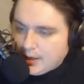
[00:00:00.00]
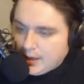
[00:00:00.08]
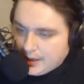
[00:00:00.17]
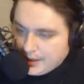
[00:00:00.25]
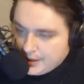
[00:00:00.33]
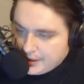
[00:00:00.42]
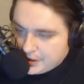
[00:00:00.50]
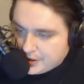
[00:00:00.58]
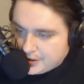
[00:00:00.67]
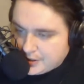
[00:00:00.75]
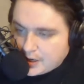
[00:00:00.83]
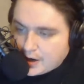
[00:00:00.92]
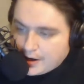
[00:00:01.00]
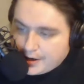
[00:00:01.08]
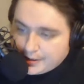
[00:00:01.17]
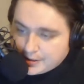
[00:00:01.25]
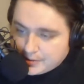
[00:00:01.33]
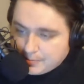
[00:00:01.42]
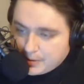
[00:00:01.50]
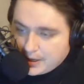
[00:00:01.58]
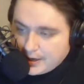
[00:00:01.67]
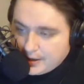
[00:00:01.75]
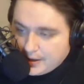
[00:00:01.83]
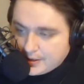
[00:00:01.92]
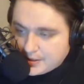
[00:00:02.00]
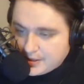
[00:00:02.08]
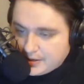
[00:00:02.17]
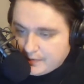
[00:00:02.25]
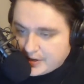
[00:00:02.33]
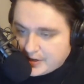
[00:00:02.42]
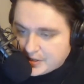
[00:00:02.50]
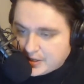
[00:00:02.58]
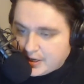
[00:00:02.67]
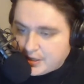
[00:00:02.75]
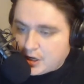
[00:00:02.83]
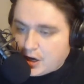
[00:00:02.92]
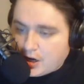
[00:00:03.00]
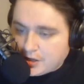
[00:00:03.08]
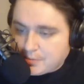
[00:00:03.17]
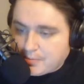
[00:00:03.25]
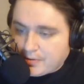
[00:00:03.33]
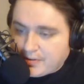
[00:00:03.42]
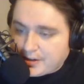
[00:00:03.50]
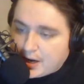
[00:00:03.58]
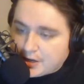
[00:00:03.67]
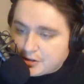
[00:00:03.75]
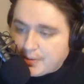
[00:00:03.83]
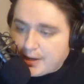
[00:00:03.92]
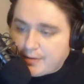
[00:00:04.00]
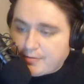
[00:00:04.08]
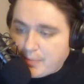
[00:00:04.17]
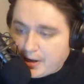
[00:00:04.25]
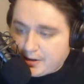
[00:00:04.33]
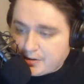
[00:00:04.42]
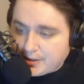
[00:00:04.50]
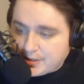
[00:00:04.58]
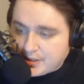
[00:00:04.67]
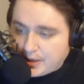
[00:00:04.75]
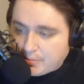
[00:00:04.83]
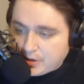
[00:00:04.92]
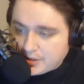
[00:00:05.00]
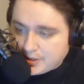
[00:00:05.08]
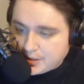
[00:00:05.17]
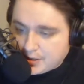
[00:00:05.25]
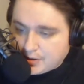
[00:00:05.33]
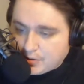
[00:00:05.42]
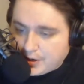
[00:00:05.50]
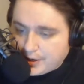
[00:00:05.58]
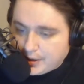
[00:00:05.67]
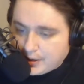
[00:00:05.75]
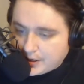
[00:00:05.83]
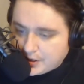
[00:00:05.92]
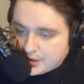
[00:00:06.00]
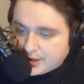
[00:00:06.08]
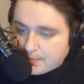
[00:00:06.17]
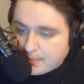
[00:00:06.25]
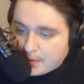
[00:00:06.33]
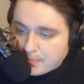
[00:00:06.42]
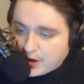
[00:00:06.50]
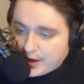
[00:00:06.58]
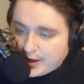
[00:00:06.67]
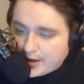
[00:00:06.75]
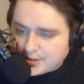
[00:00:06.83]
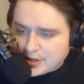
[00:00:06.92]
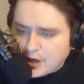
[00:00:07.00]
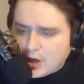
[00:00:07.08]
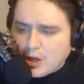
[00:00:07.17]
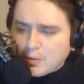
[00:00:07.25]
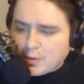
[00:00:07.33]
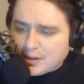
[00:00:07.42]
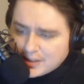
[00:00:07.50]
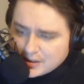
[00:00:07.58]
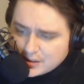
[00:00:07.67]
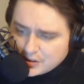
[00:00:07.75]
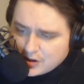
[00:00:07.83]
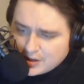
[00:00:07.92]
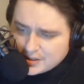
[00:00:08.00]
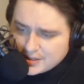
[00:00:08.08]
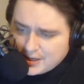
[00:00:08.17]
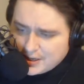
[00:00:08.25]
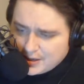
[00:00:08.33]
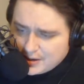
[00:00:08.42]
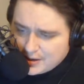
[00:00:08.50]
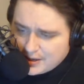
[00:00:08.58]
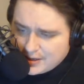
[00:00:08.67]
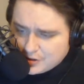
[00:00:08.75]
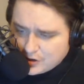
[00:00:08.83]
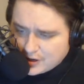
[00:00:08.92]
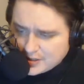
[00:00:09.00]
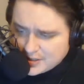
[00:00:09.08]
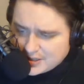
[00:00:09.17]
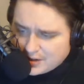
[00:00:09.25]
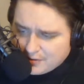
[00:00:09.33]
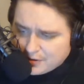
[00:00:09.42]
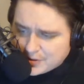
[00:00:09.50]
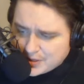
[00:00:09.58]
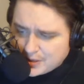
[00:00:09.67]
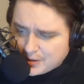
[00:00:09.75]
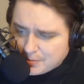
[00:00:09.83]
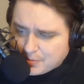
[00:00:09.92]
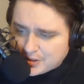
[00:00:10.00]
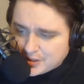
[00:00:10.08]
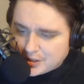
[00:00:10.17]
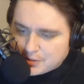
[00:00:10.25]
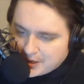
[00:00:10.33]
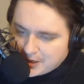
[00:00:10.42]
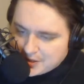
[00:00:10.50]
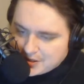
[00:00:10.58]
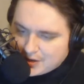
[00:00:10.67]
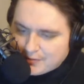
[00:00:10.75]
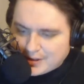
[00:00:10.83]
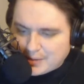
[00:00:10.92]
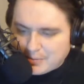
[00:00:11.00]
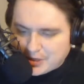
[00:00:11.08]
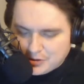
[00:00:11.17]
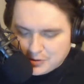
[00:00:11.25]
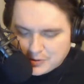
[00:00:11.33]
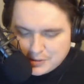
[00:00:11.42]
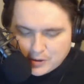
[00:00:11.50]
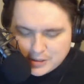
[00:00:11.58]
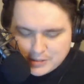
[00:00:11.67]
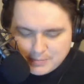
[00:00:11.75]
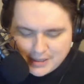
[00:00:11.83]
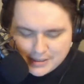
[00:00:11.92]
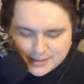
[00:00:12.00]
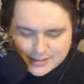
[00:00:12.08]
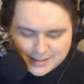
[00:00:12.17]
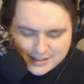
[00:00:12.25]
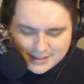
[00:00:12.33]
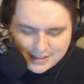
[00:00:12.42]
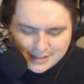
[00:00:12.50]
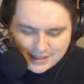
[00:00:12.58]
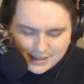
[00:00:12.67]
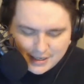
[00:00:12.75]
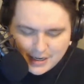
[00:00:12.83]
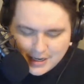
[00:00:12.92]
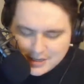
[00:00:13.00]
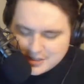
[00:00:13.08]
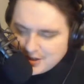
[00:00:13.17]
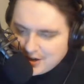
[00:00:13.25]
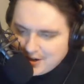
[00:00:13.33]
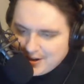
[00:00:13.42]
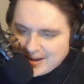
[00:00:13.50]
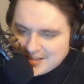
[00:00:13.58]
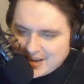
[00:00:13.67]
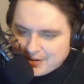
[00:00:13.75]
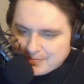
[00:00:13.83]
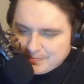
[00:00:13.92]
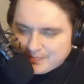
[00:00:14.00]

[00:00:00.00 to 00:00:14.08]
In addition to targeting supply lines, the investigation also prevented contraband from entering state prisons. Authority alleged that member gangs would get the drugs and cell phones into prisons by stuffing them into sports balls. So there you guys have it.